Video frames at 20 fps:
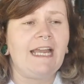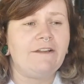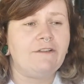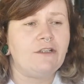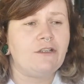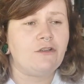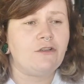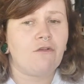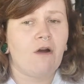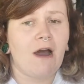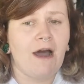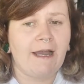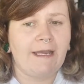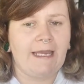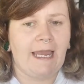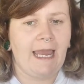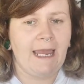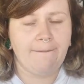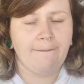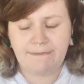to
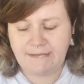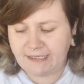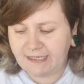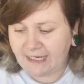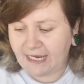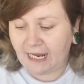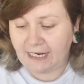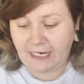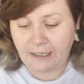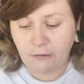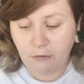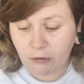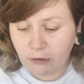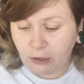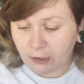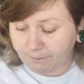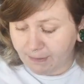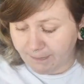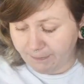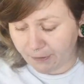try Ipsy, and I know a
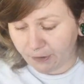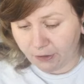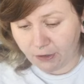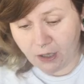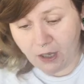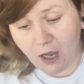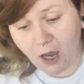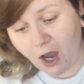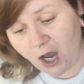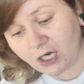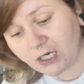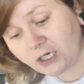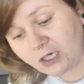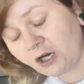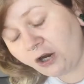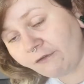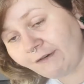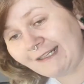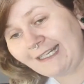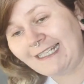lot of people are
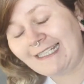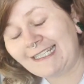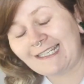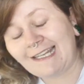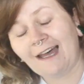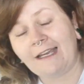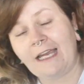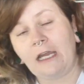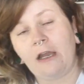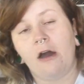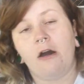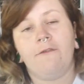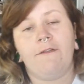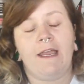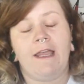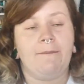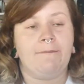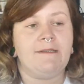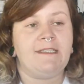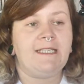currently slagging
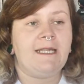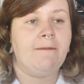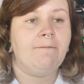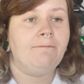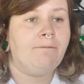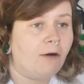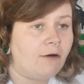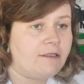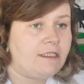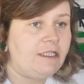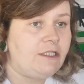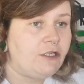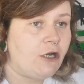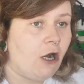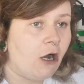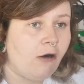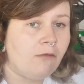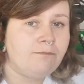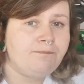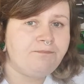off Ipsy and
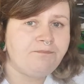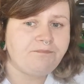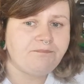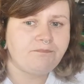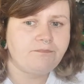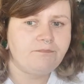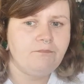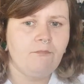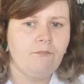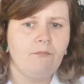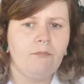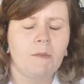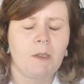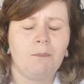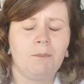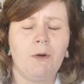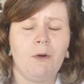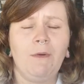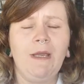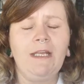BoxyCharm,
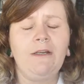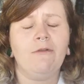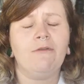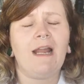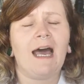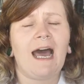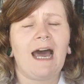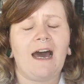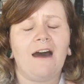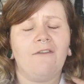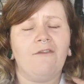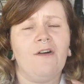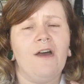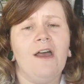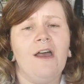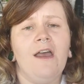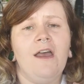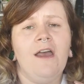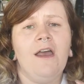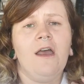but we don't have
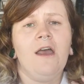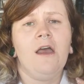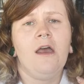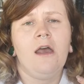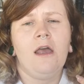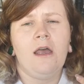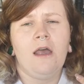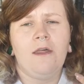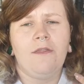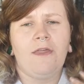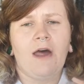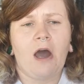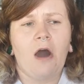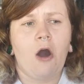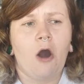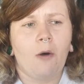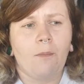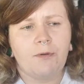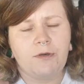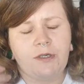that
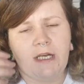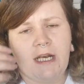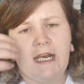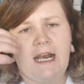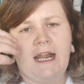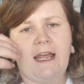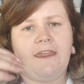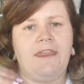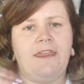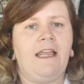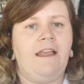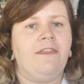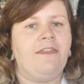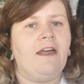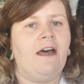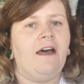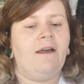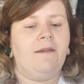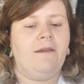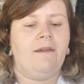option, and I think
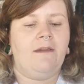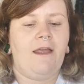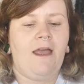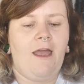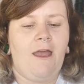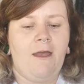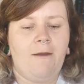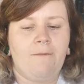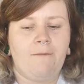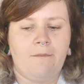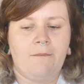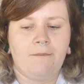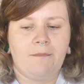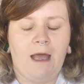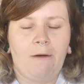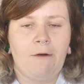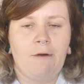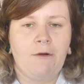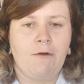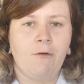that
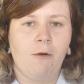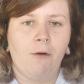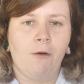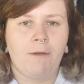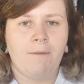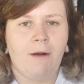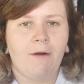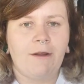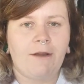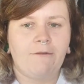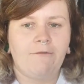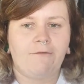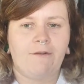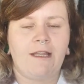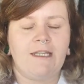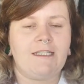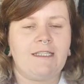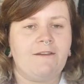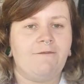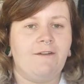our North American
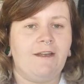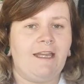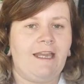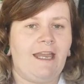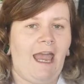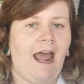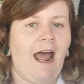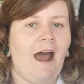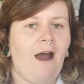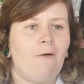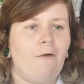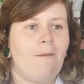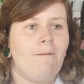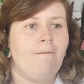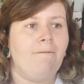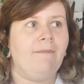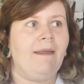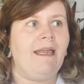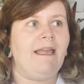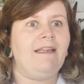friends forget how
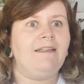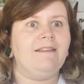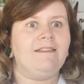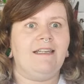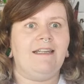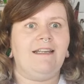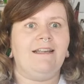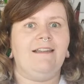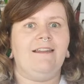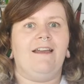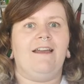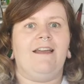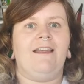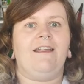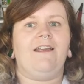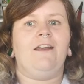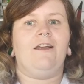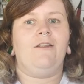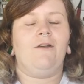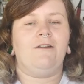amazing
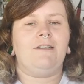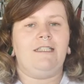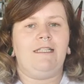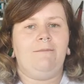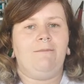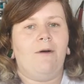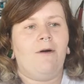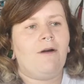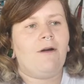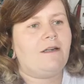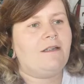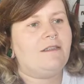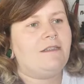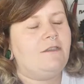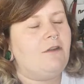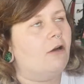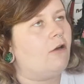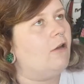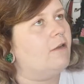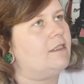like BoxyCharm
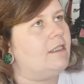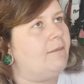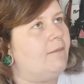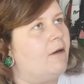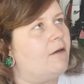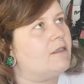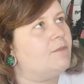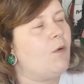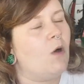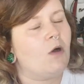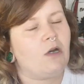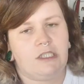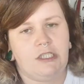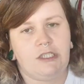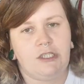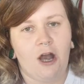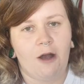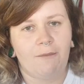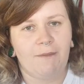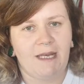
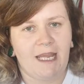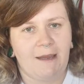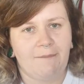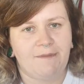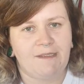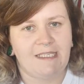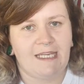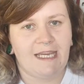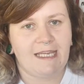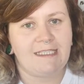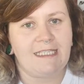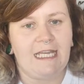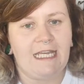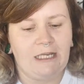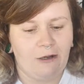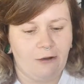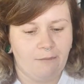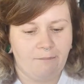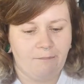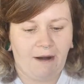Ipsy is in
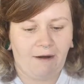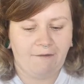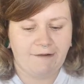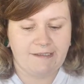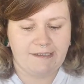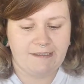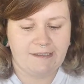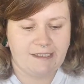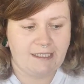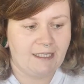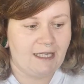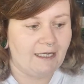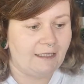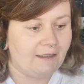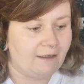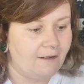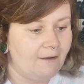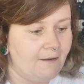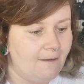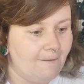comparison to
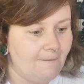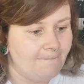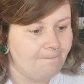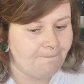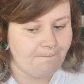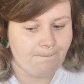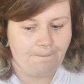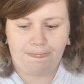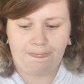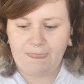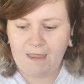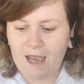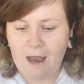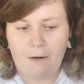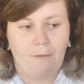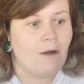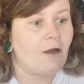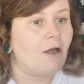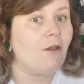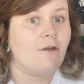like
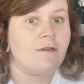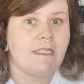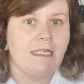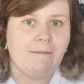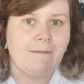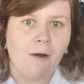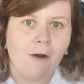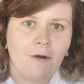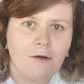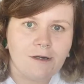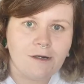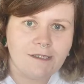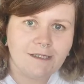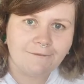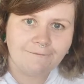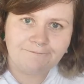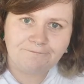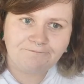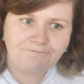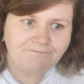our
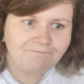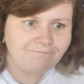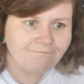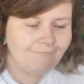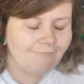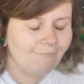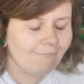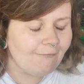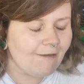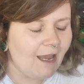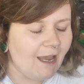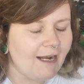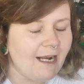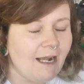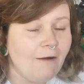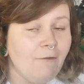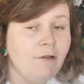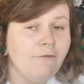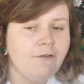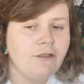Glossybox. And
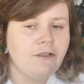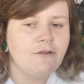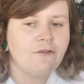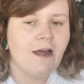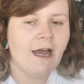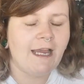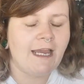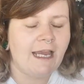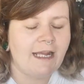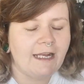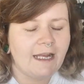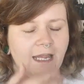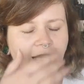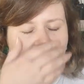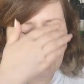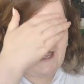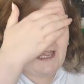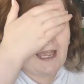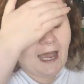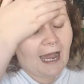I would love to try it. And
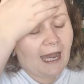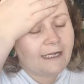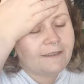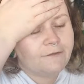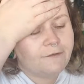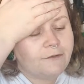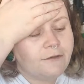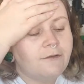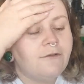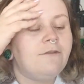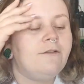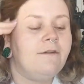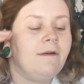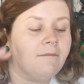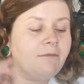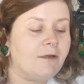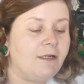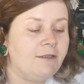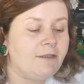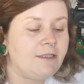I don't
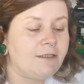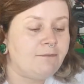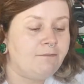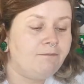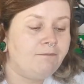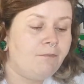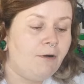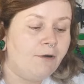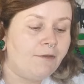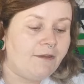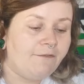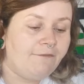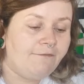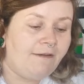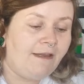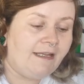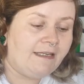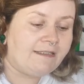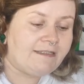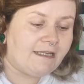know, I'm gonna just put the
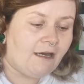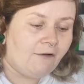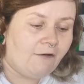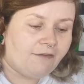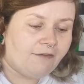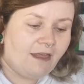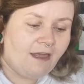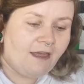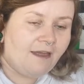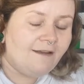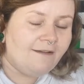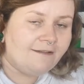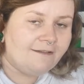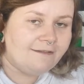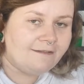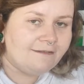feelers out there,